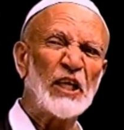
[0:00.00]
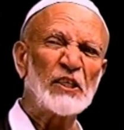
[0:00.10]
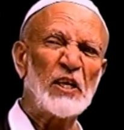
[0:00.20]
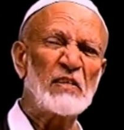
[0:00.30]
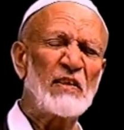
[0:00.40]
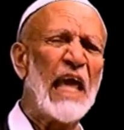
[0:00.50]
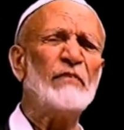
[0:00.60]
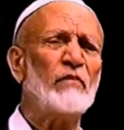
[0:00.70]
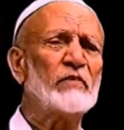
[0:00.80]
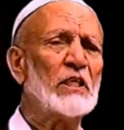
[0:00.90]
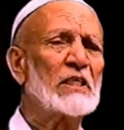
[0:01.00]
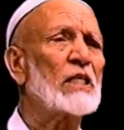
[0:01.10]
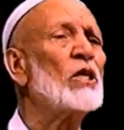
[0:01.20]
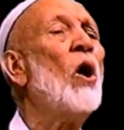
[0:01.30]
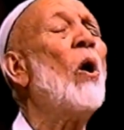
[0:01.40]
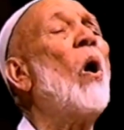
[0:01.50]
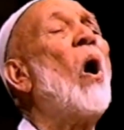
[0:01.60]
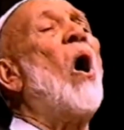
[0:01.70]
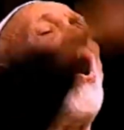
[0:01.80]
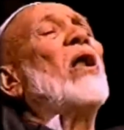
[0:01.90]
juncture in the life of Jesus,
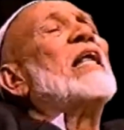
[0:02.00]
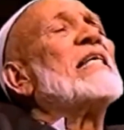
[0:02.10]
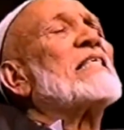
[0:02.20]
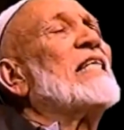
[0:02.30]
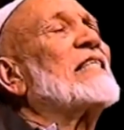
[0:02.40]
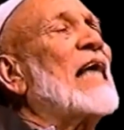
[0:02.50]
all his